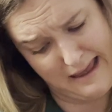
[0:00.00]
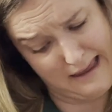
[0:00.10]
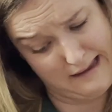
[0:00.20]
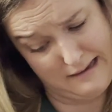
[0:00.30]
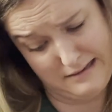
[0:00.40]

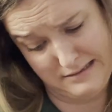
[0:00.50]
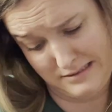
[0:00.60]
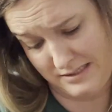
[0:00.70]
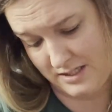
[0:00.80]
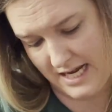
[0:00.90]

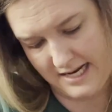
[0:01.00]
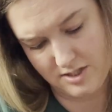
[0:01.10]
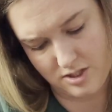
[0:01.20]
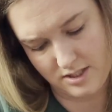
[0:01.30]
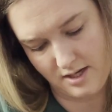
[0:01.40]
and
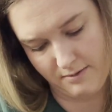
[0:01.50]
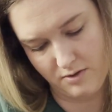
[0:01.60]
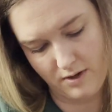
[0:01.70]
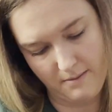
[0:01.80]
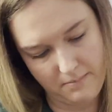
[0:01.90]

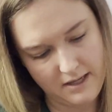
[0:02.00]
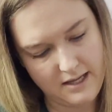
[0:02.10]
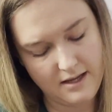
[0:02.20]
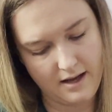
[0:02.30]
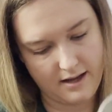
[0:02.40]
HDW
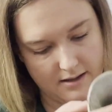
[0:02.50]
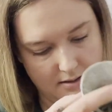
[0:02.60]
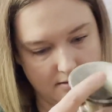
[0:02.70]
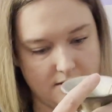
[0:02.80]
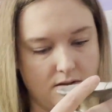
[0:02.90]
company.
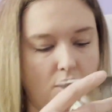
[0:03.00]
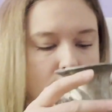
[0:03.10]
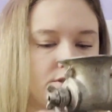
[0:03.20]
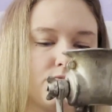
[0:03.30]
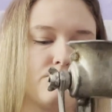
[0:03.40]
It's
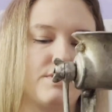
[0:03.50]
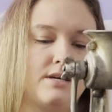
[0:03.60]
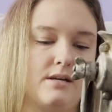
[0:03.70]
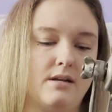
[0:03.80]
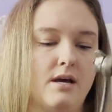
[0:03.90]
hard to
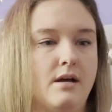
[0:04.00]
read.